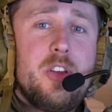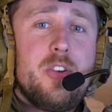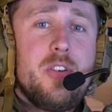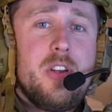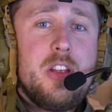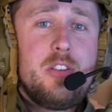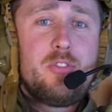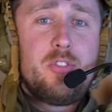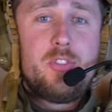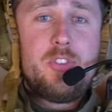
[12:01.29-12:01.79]
you're
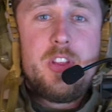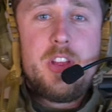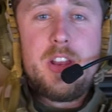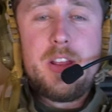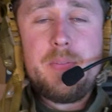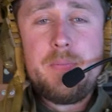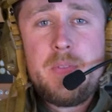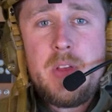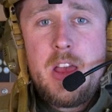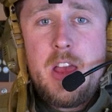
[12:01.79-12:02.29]
interested
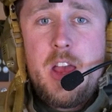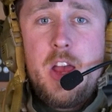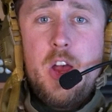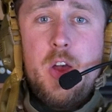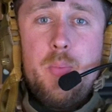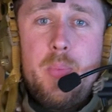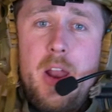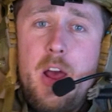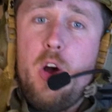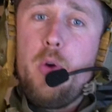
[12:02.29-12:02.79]
in.
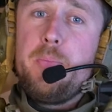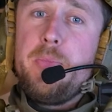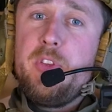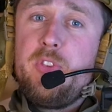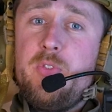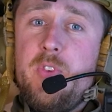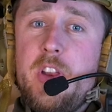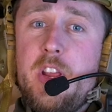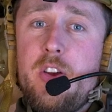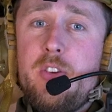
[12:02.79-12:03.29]
But I hope
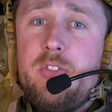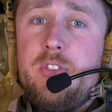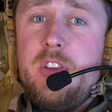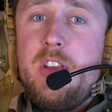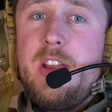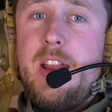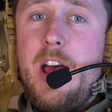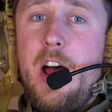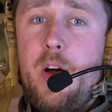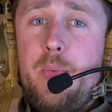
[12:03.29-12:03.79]
this video
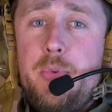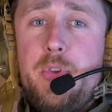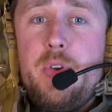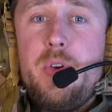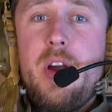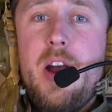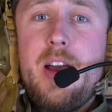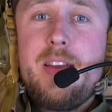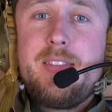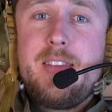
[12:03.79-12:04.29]
did help you
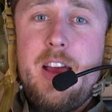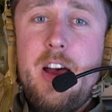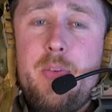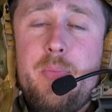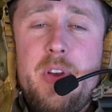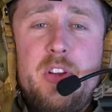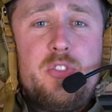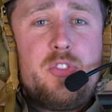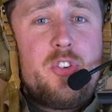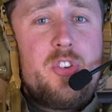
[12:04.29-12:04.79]
guys out.
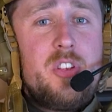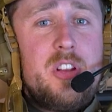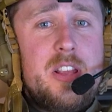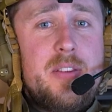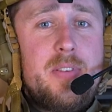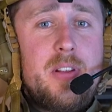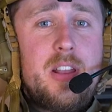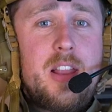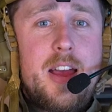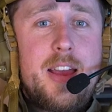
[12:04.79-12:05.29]
Make sure you
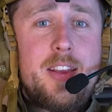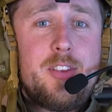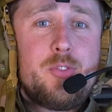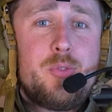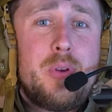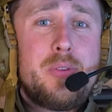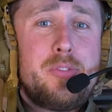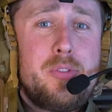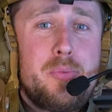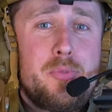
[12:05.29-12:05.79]
leave a like as
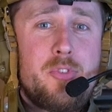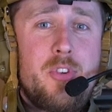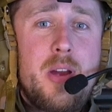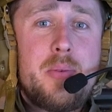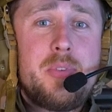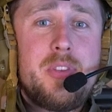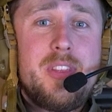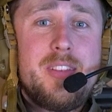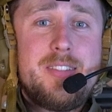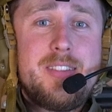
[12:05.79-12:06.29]
well as subscribe
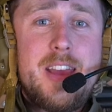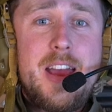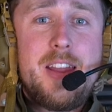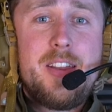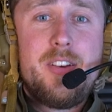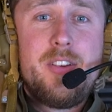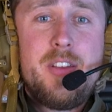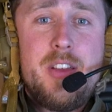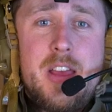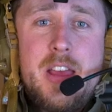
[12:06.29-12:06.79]
to the
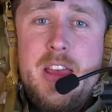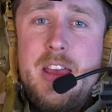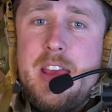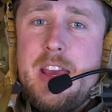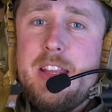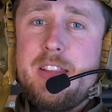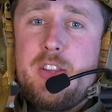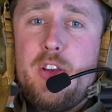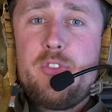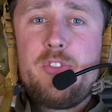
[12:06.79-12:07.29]
channel.
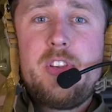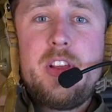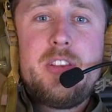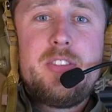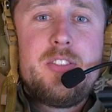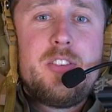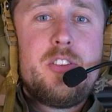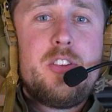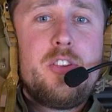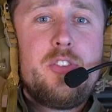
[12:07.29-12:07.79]
Hit those
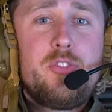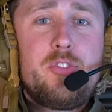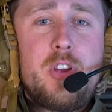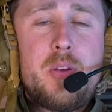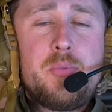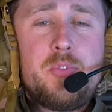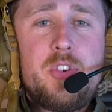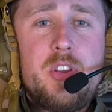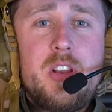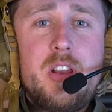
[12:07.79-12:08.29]
links in the
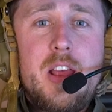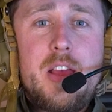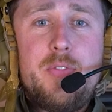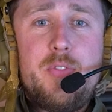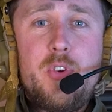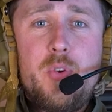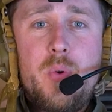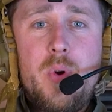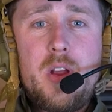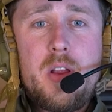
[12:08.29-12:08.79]
description if
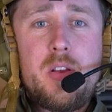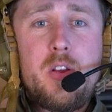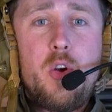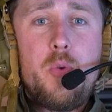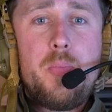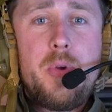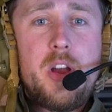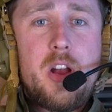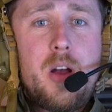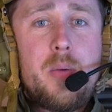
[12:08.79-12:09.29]
you want to go
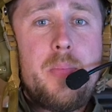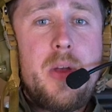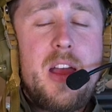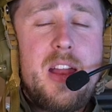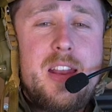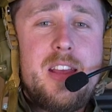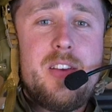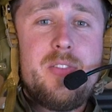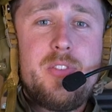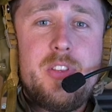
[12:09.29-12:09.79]
pick up
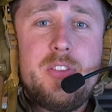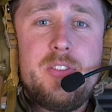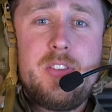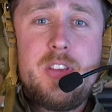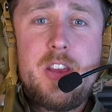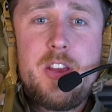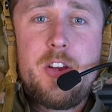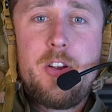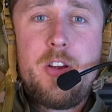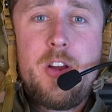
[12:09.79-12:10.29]
any of this
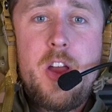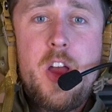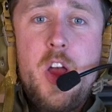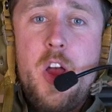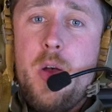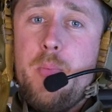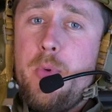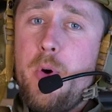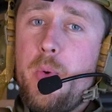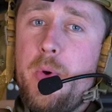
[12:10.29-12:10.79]
gear.
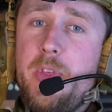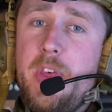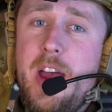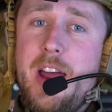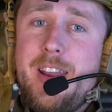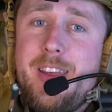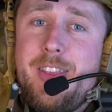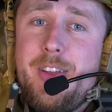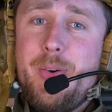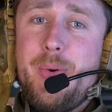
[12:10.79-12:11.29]
But with
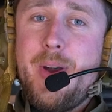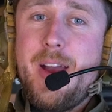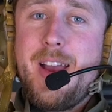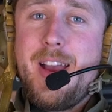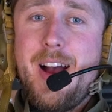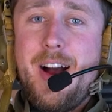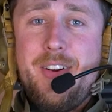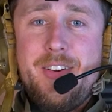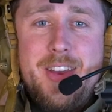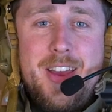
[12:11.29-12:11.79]
that out of the way,
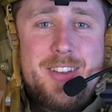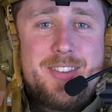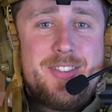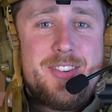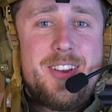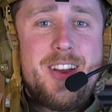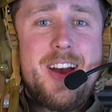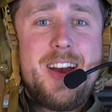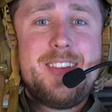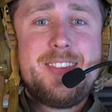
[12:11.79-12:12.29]
I'll catch you
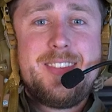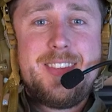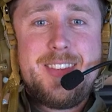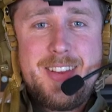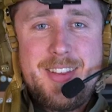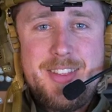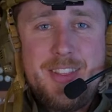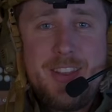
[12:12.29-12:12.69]
guys in